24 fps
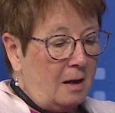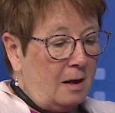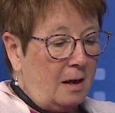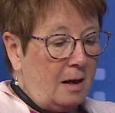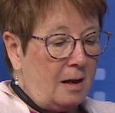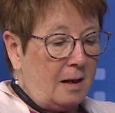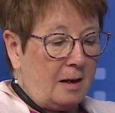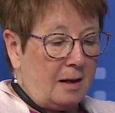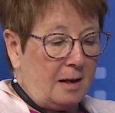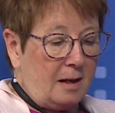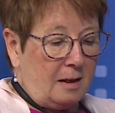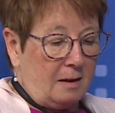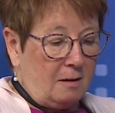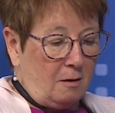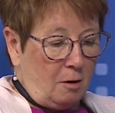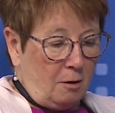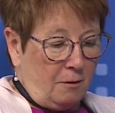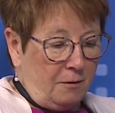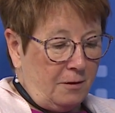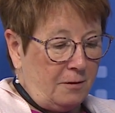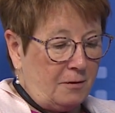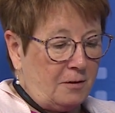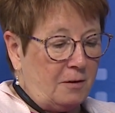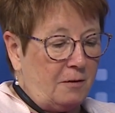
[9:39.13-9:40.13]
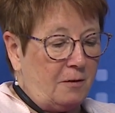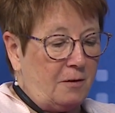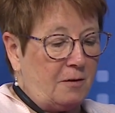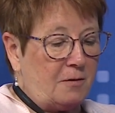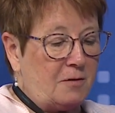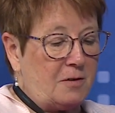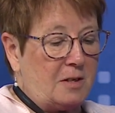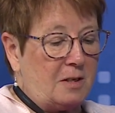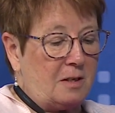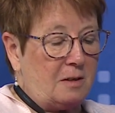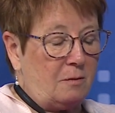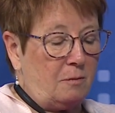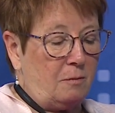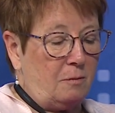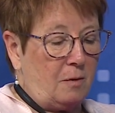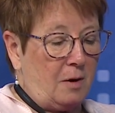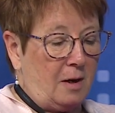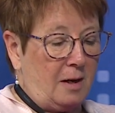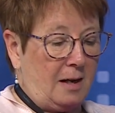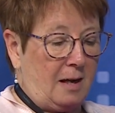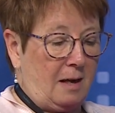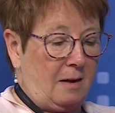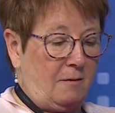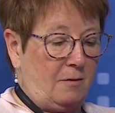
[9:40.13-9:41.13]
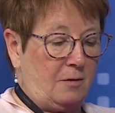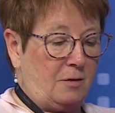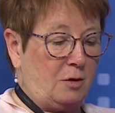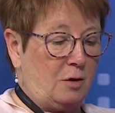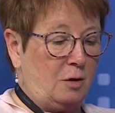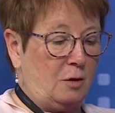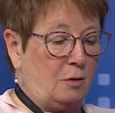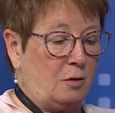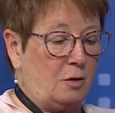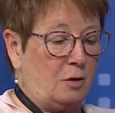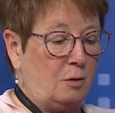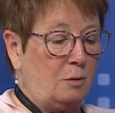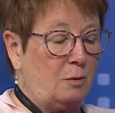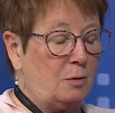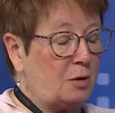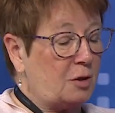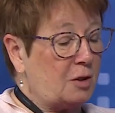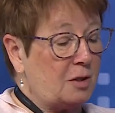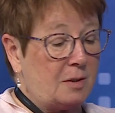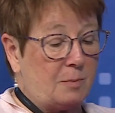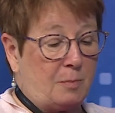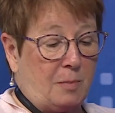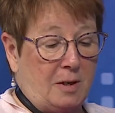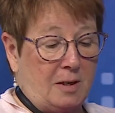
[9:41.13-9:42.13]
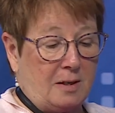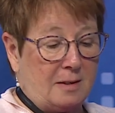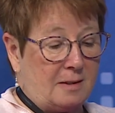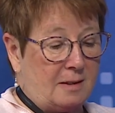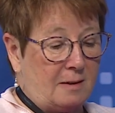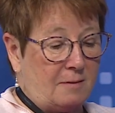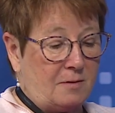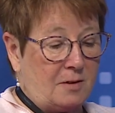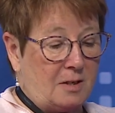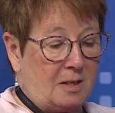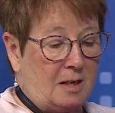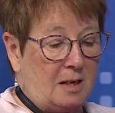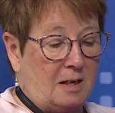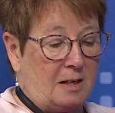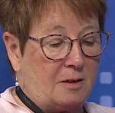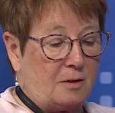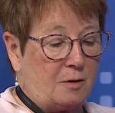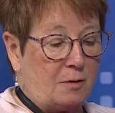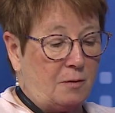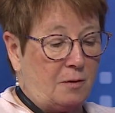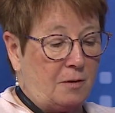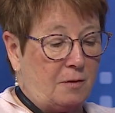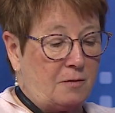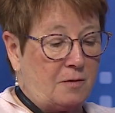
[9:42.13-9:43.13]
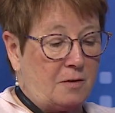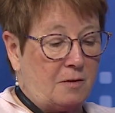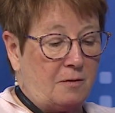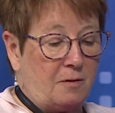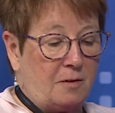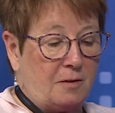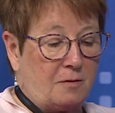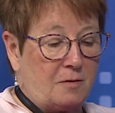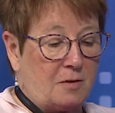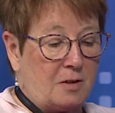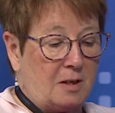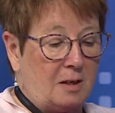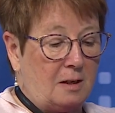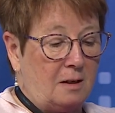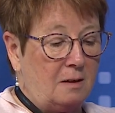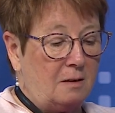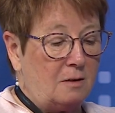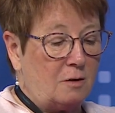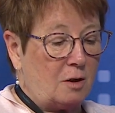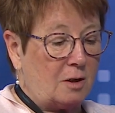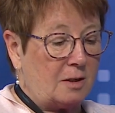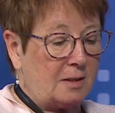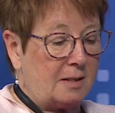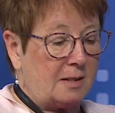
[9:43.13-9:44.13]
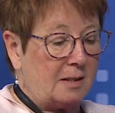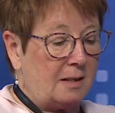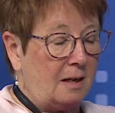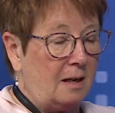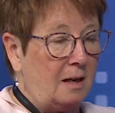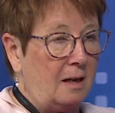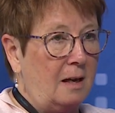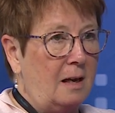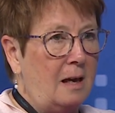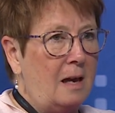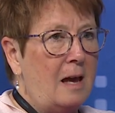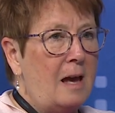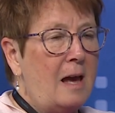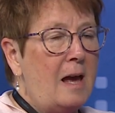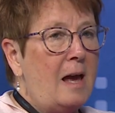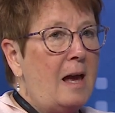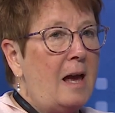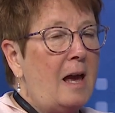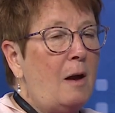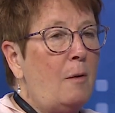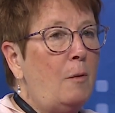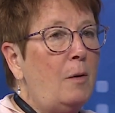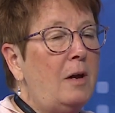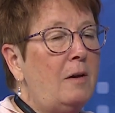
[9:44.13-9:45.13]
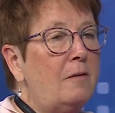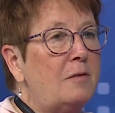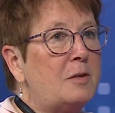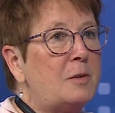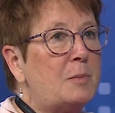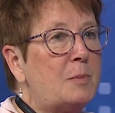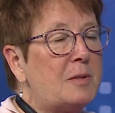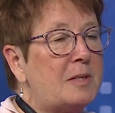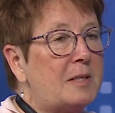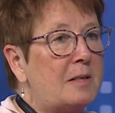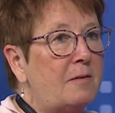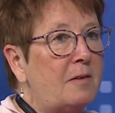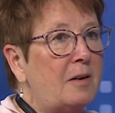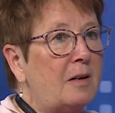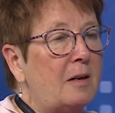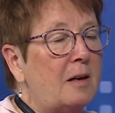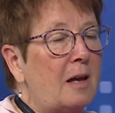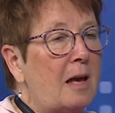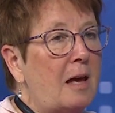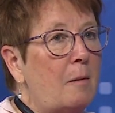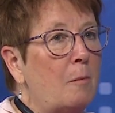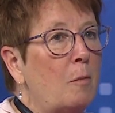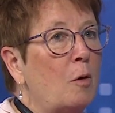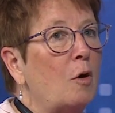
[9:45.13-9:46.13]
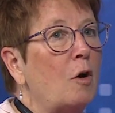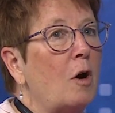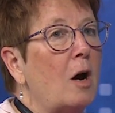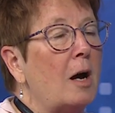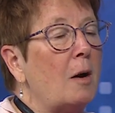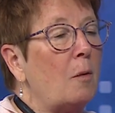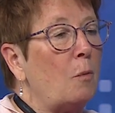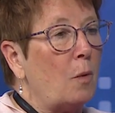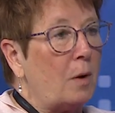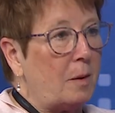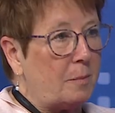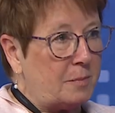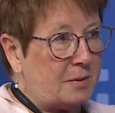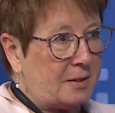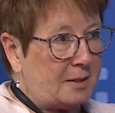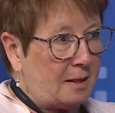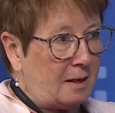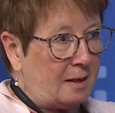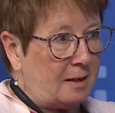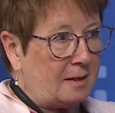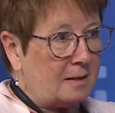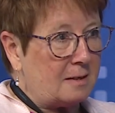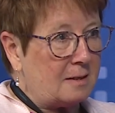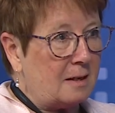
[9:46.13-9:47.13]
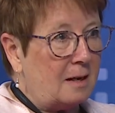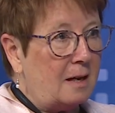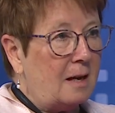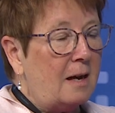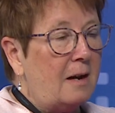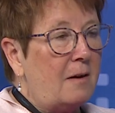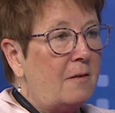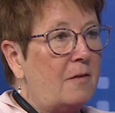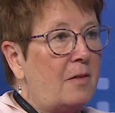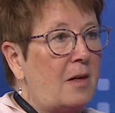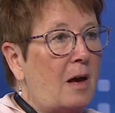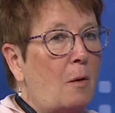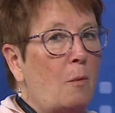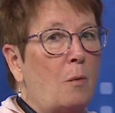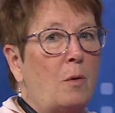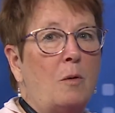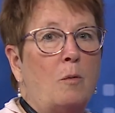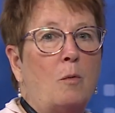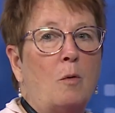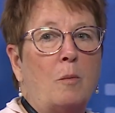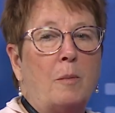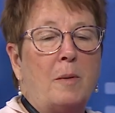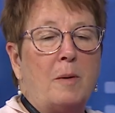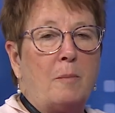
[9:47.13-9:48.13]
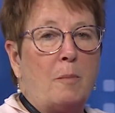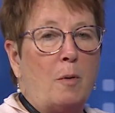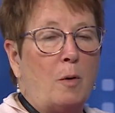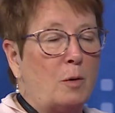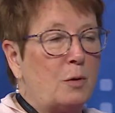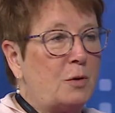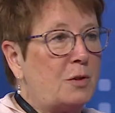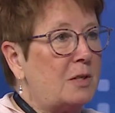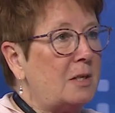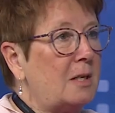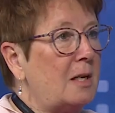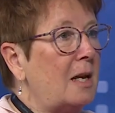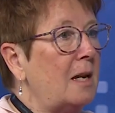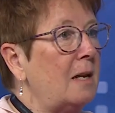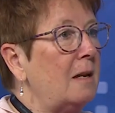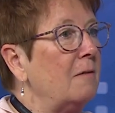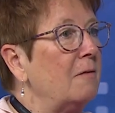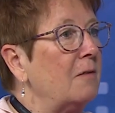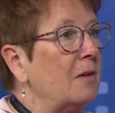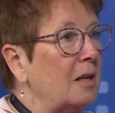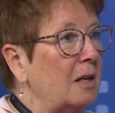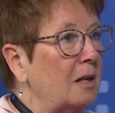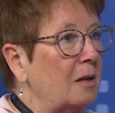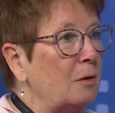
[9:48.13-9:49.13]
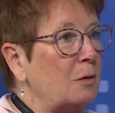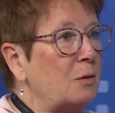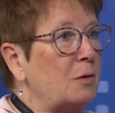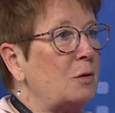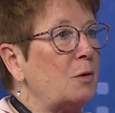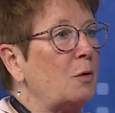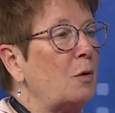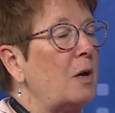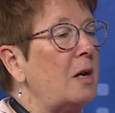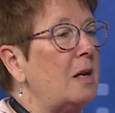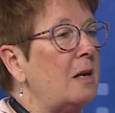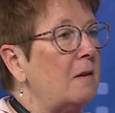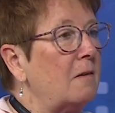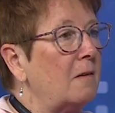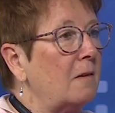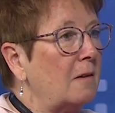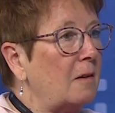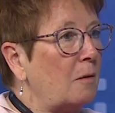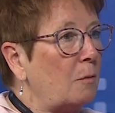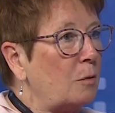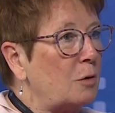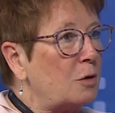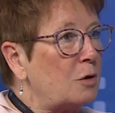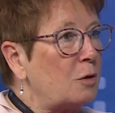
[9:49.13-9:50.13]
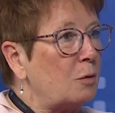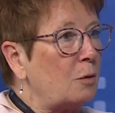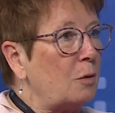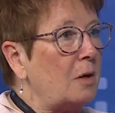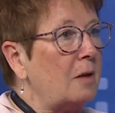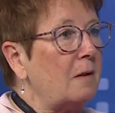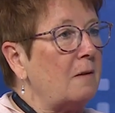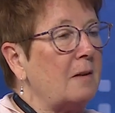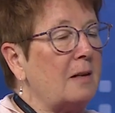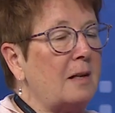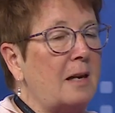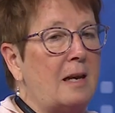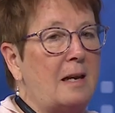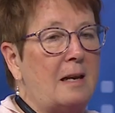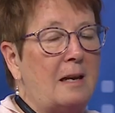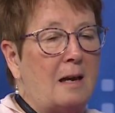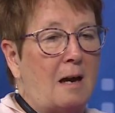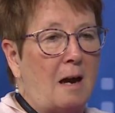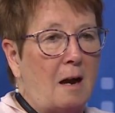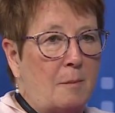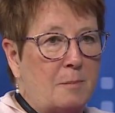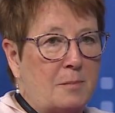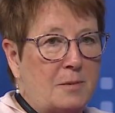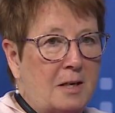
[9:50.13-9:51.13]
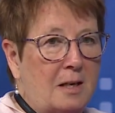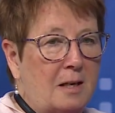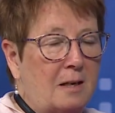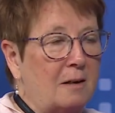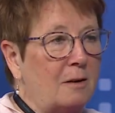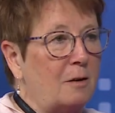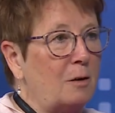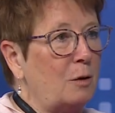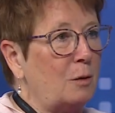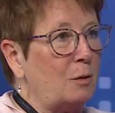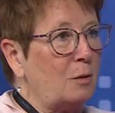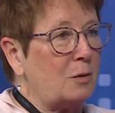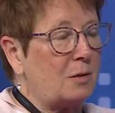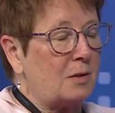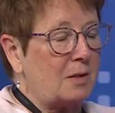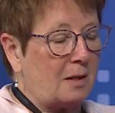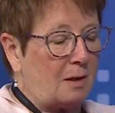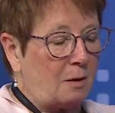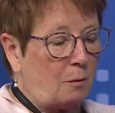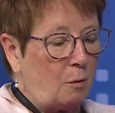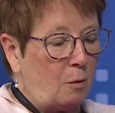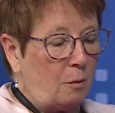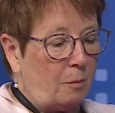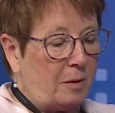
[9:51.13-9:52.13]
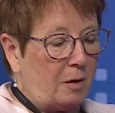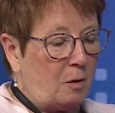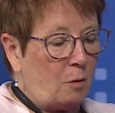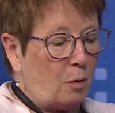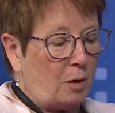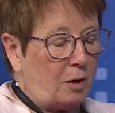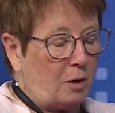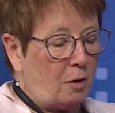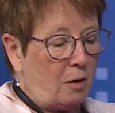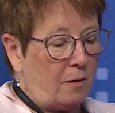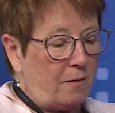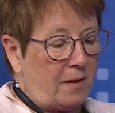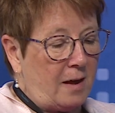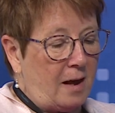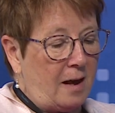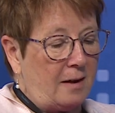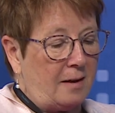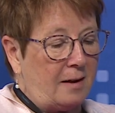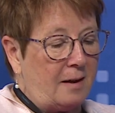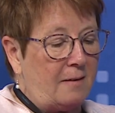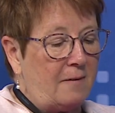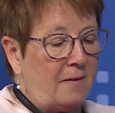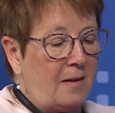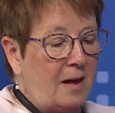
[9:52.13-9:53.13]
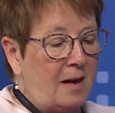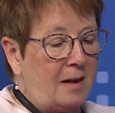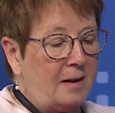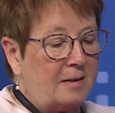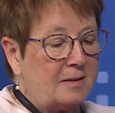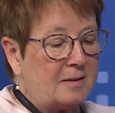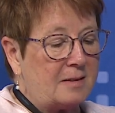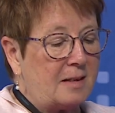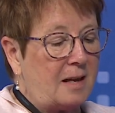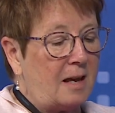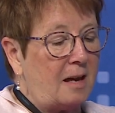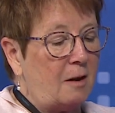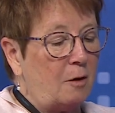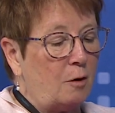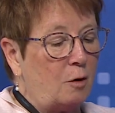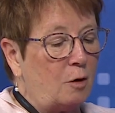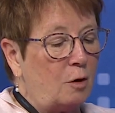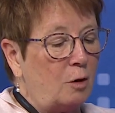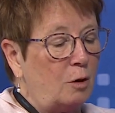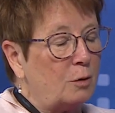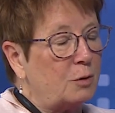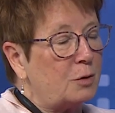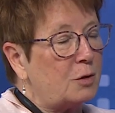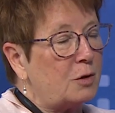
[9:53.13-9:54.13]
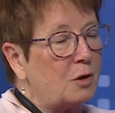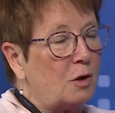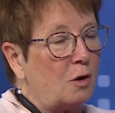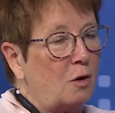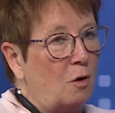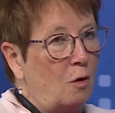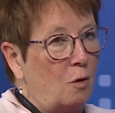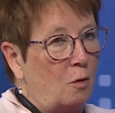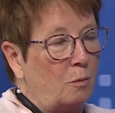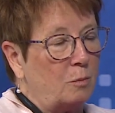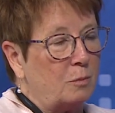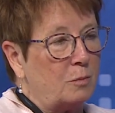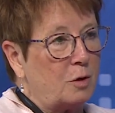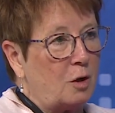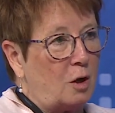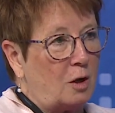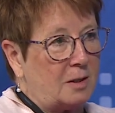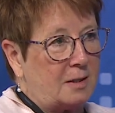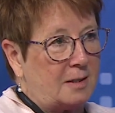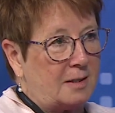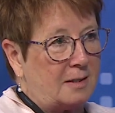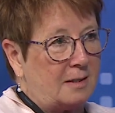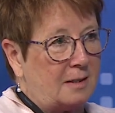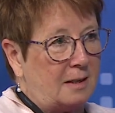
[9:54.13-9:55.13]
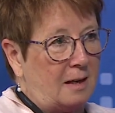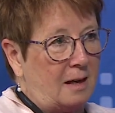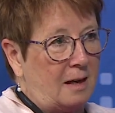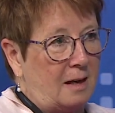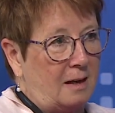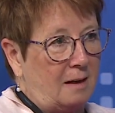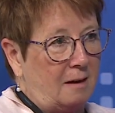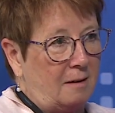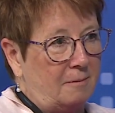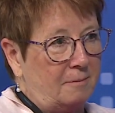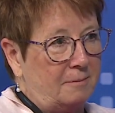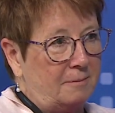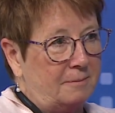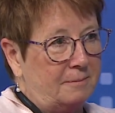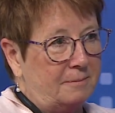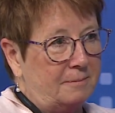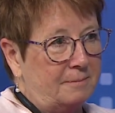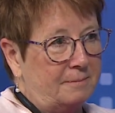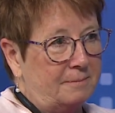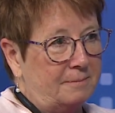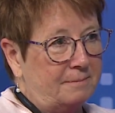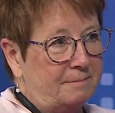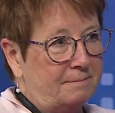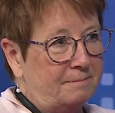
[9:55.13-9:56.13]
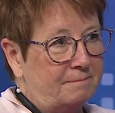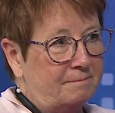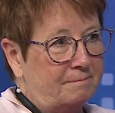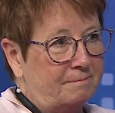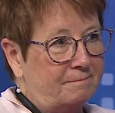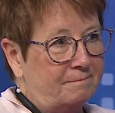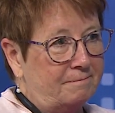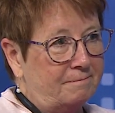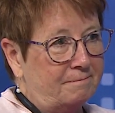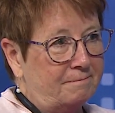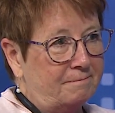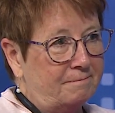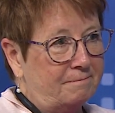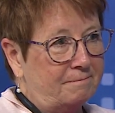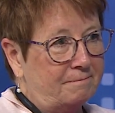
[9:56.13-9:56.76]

and our 50-50, I gave it to you too, which is psfdh5050.ca, and we have a specific MRI website that we will be posting any videos or anything that we're doing, that any updated news that will be going on that, and that is CareCloseToHome.ca. All right. Now, have you got